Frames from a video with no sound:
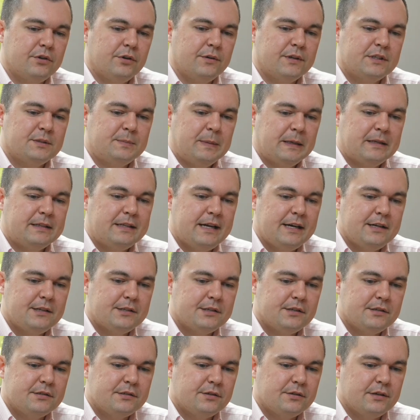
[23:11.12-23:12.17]
So
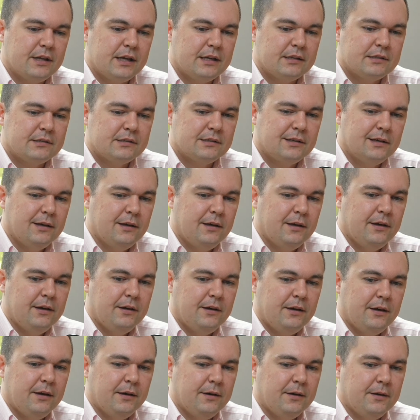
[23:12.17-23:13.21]
expectations are this.
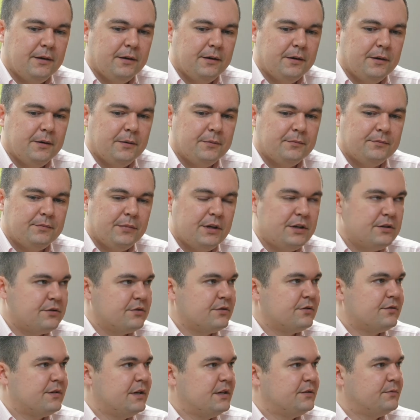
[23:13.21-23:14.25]
Um,
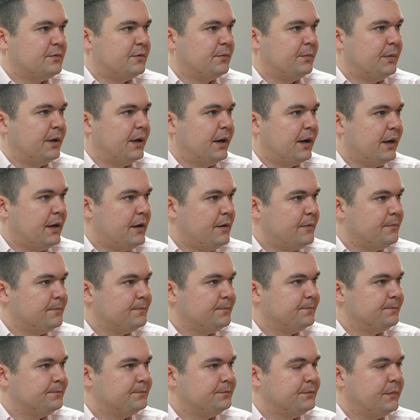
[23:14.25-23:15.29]
interest rates will be higher.
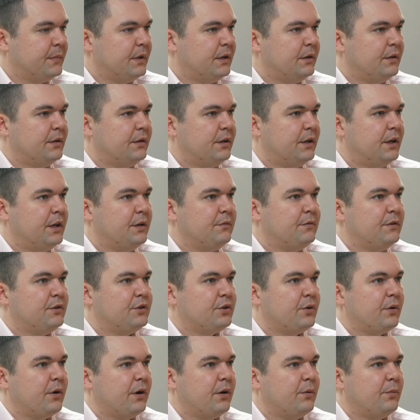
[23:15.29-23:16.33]
Mm-hmm. The
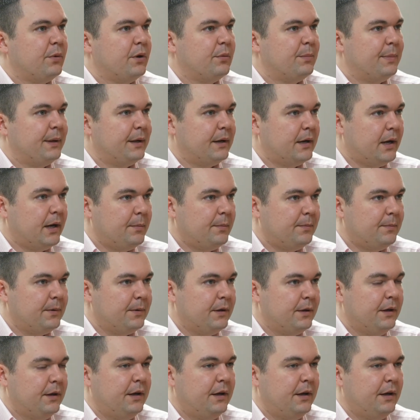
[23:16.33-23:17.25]
inventory will pick up.